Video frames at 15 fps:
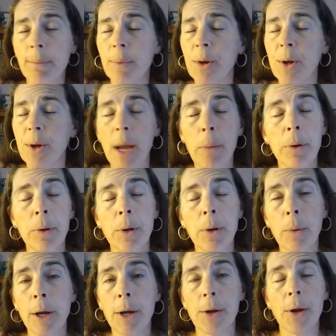Samples of
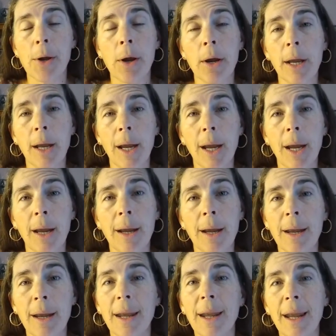work is all you need.
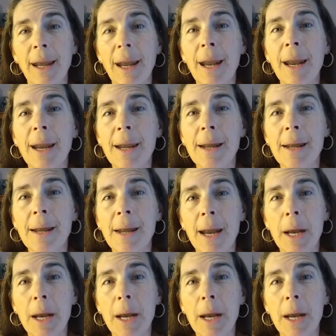And